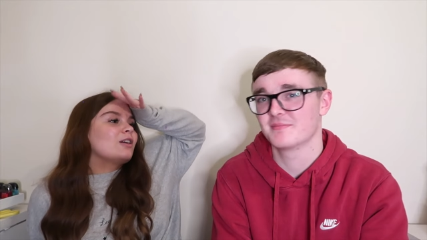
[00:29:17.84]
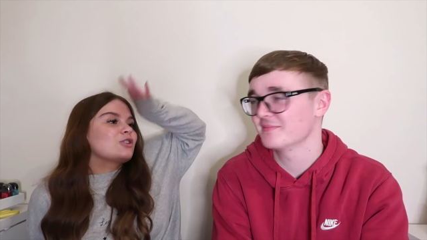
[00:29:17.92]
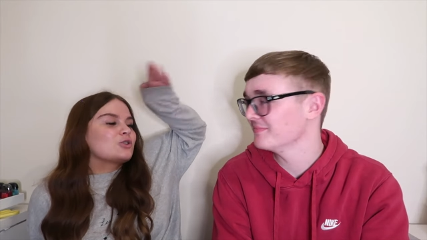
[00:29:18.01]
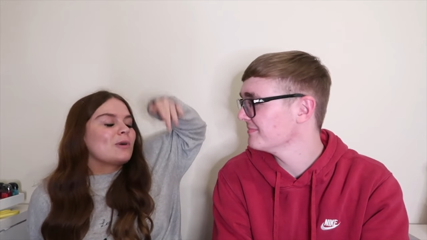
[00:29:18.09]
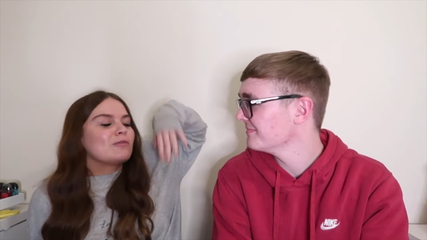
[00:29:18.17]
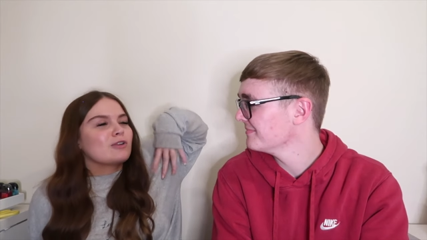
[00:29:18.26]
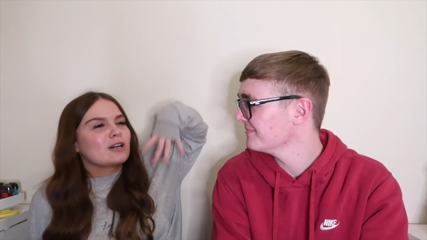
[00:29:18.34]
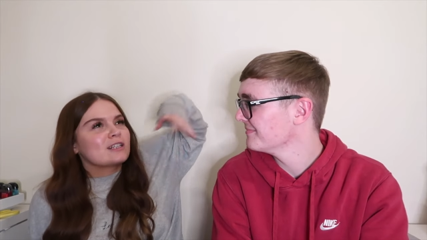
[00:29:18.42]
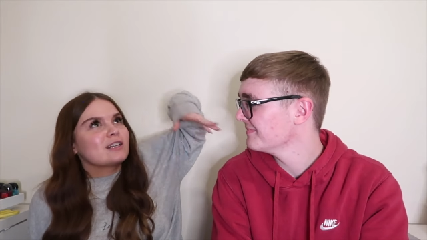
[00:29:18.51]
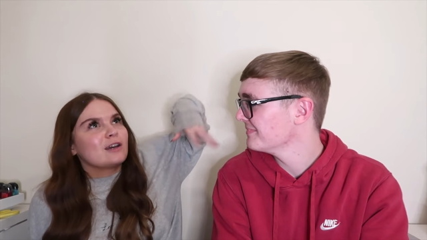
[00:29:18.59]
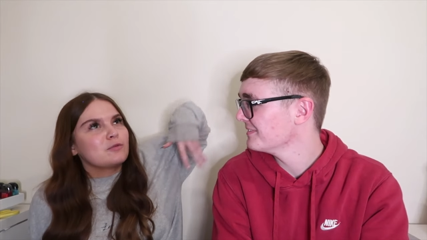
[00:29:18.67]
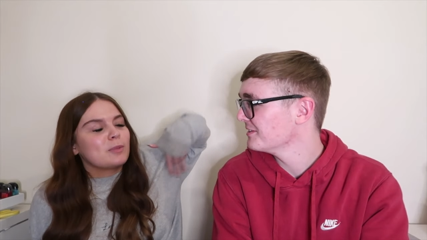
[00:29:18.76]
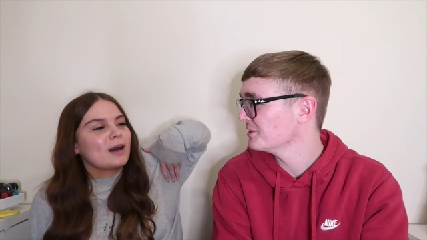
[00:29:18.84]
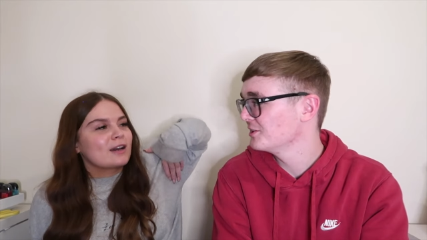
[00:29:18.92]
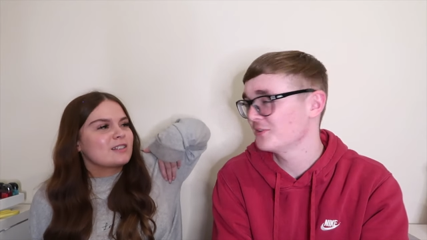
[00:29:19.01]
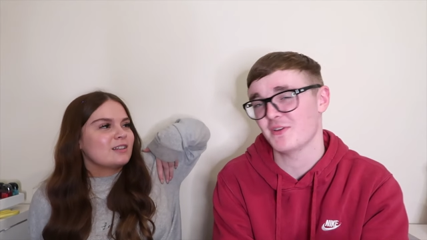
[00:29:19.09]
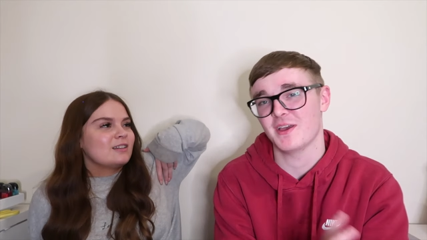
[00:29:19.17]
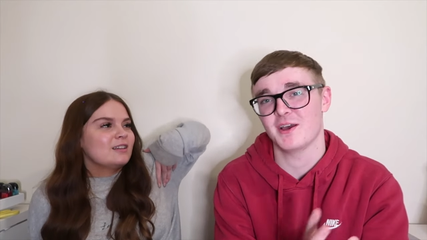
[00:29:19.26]
Speaker 1: I just went for like a safe bet.
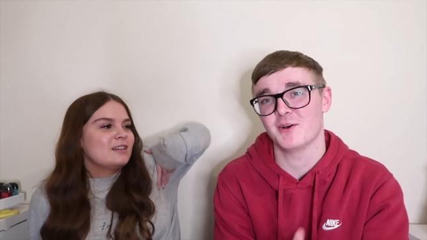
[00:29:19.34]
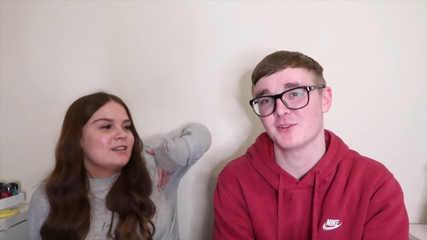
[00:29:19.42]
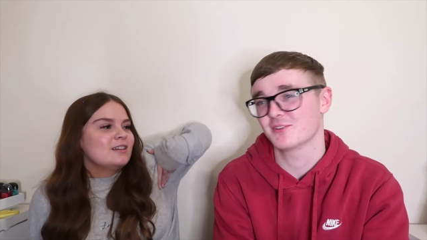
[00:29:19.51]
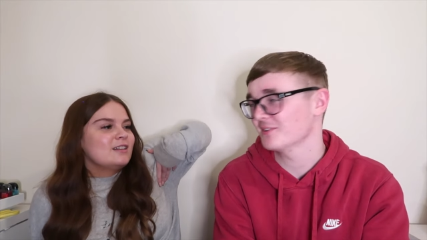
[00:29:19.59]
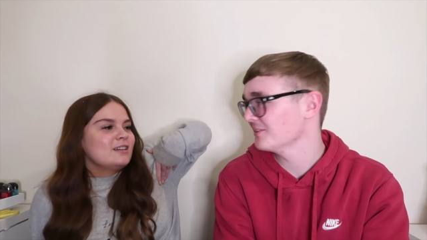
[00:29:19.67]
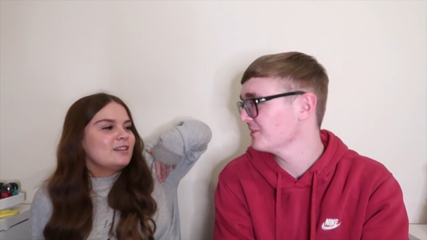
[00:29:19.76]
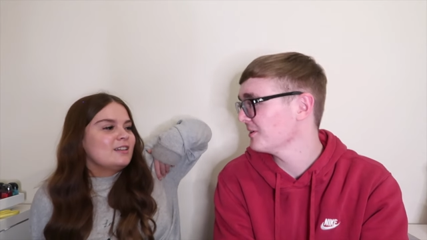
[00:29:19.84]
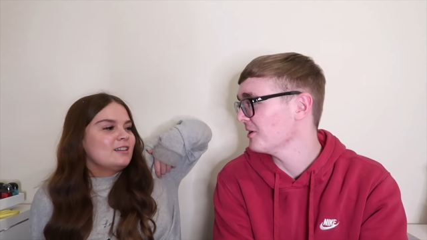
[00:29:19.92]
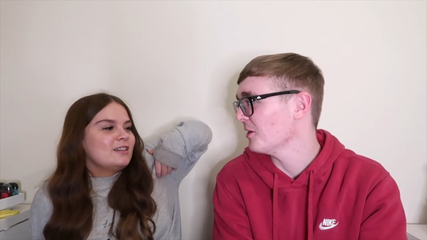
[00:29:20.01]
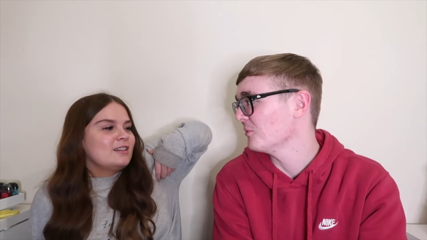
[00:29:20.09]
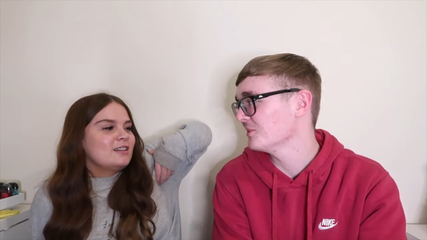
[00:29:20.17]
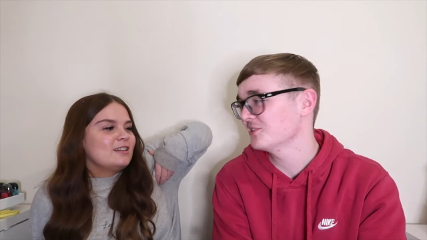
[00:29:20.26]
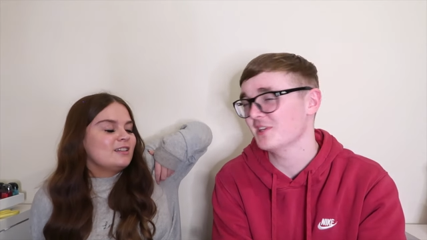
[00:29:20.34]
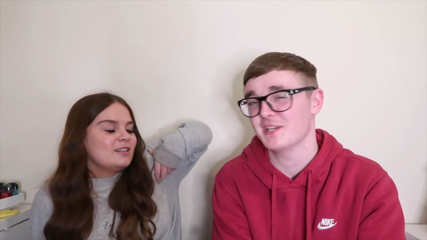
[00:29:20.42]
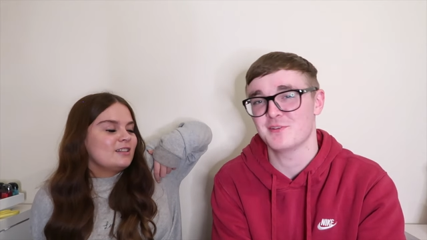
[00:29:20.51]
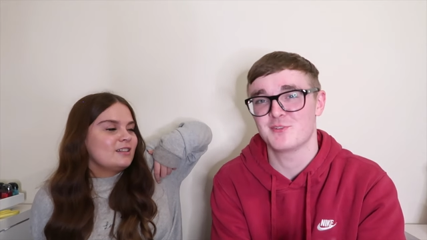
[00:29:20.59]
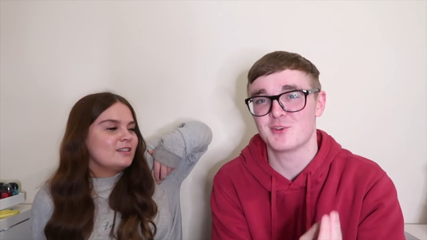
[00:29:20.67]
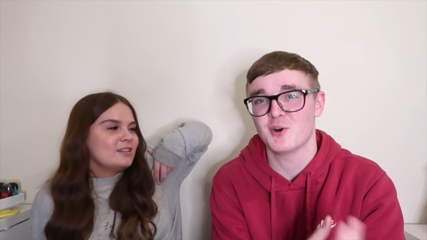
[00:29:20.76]
So. Fair,
Speaker 2: I'll, I would
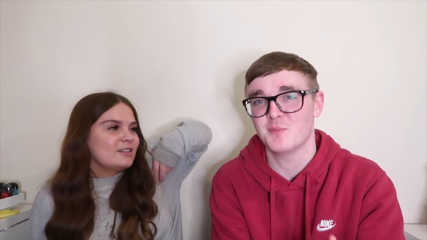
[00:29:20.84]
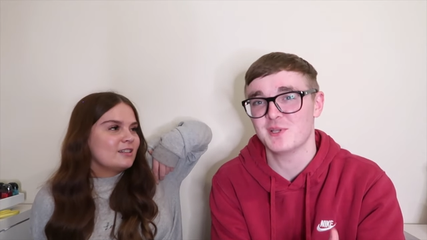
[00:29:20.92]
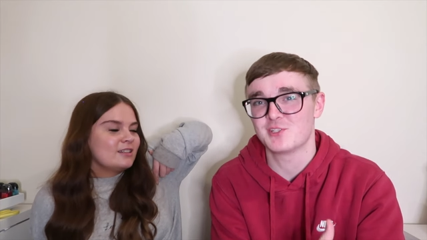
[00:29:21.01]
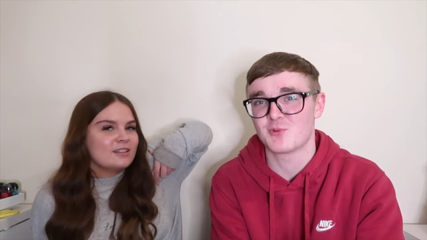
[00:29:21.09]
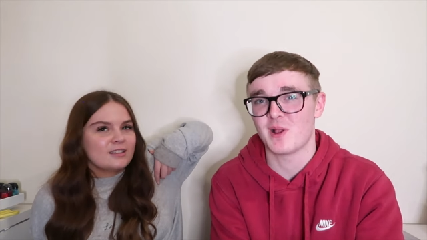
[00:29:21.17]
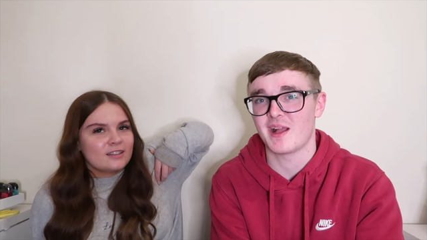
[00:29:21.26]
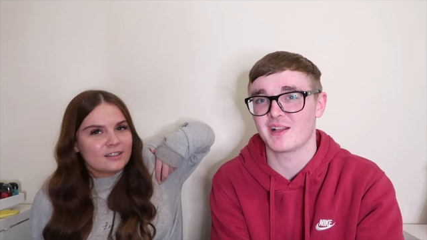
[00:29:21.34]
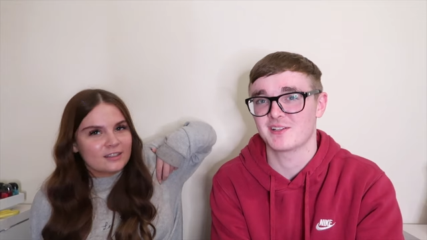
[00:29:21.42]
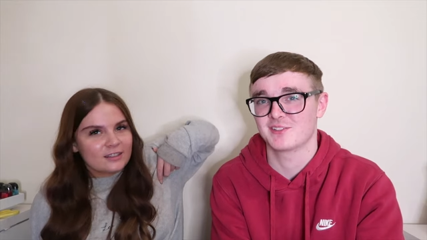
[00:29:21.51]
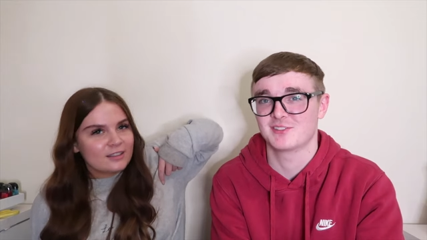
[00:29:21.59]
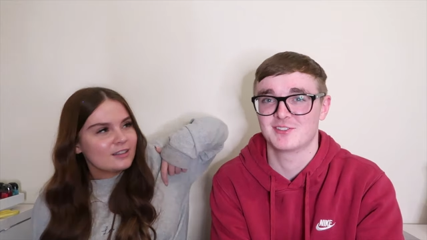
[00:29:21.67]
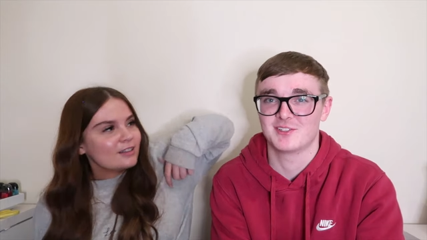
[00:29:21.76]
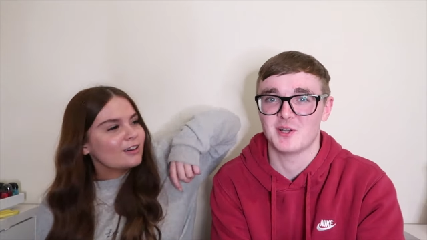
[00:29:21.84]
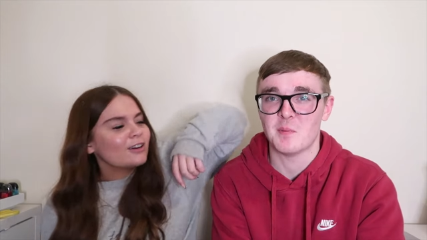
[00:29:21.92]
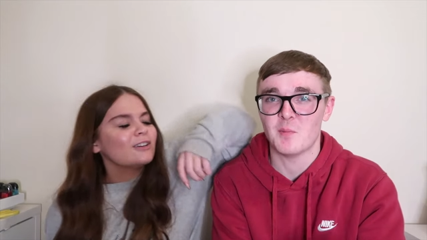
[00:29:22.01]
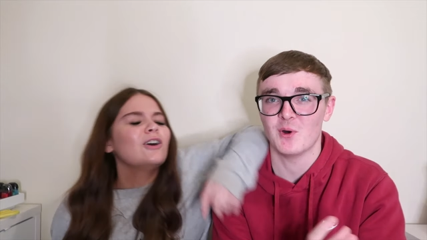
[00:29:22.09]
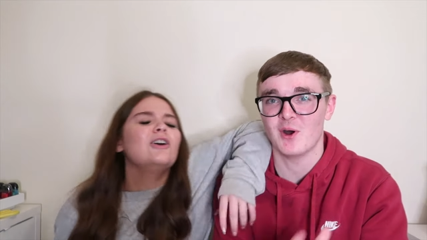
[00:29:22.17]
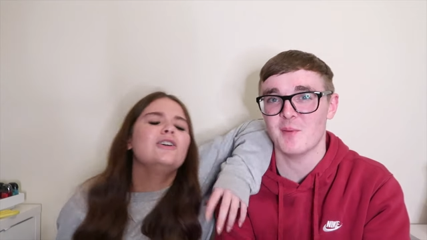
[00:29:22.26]
say if you got me Drax,
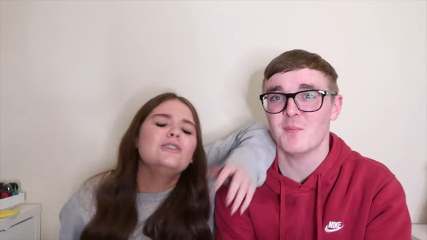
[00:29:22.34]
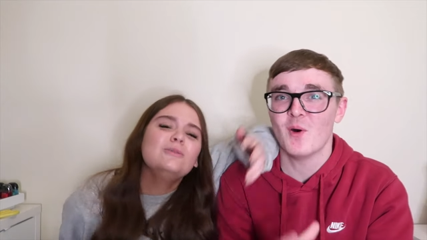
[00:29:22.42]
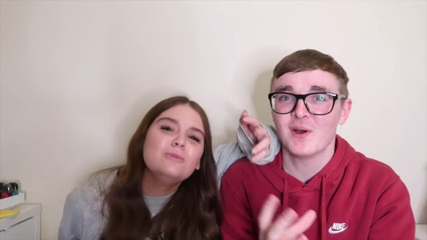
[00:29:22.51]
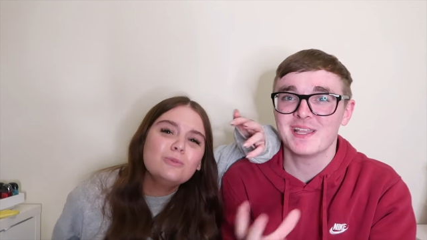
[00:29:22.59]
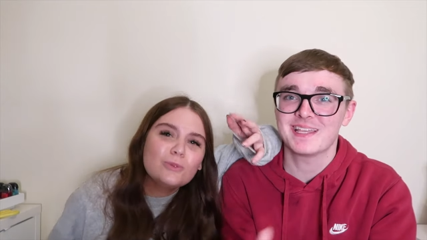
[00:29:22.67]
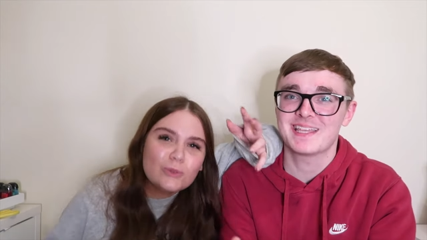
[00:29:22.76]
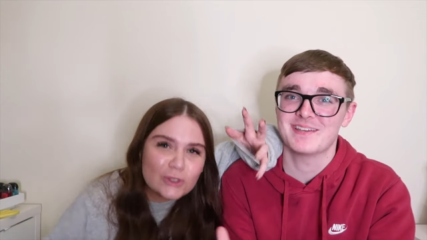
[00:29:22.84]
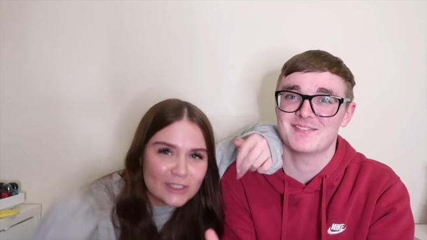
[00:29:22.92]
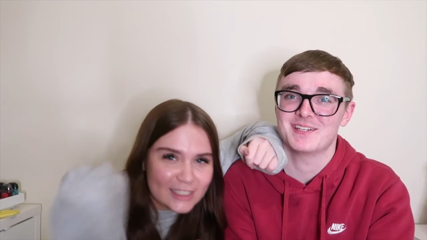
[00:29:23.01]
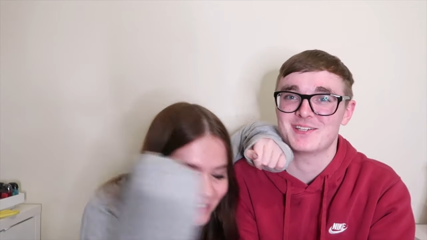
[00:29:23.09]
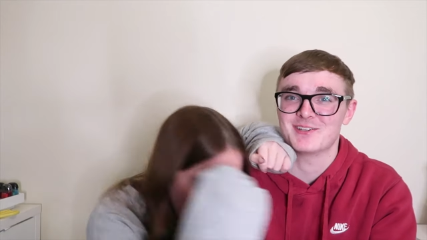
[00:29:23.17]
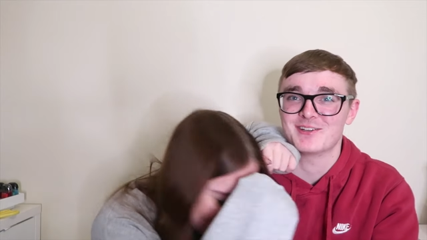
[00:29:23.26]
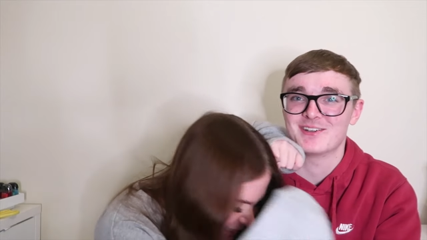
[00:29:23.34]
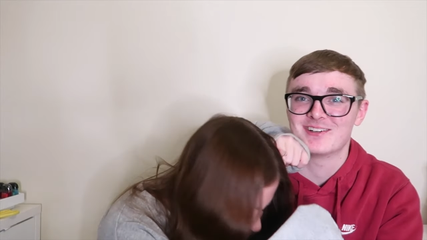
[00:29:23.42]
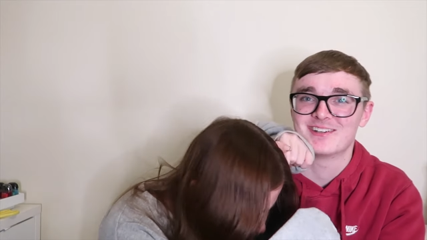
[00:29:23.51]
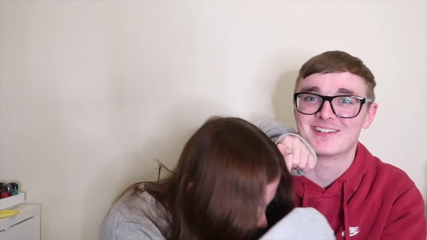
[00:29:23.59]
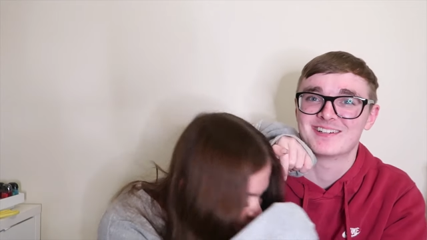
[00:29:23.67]
I, I, might give it you. wanted